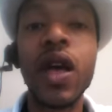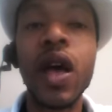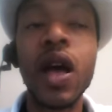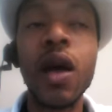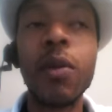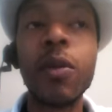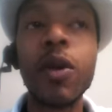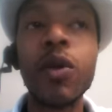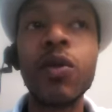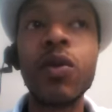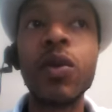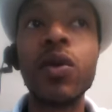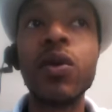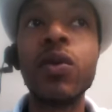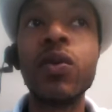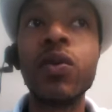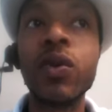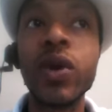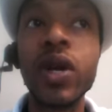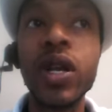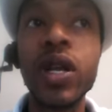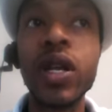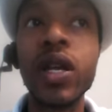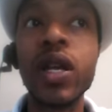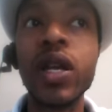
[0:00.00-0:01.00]
it will
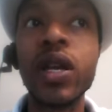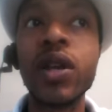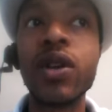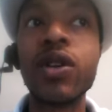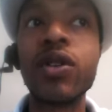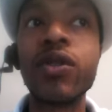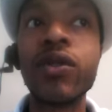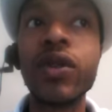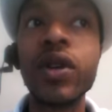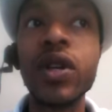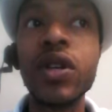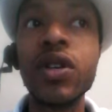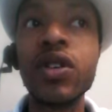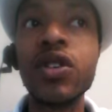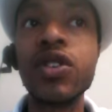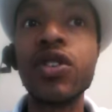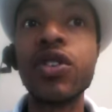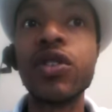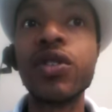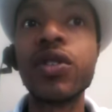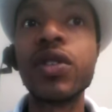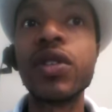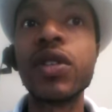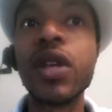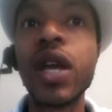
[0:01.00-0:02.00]
really increase
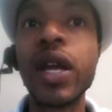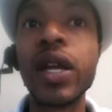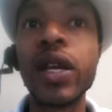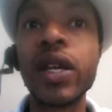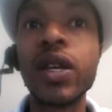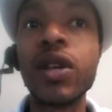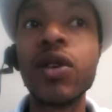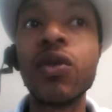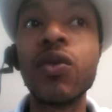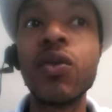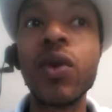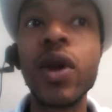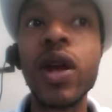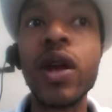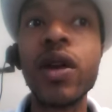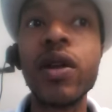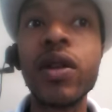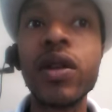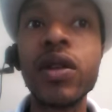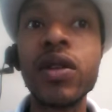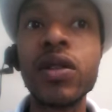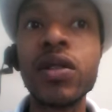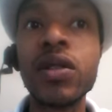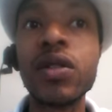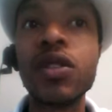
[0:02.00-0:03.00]
your psychic
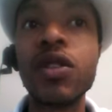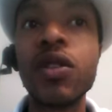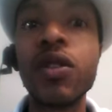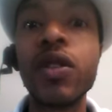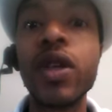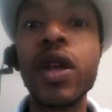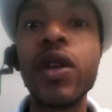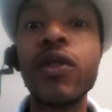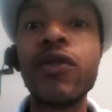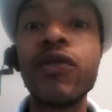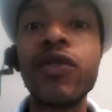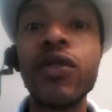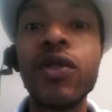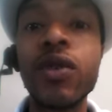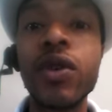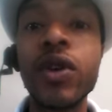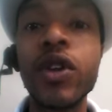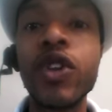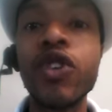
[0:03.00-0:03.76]
awareness. So therefore,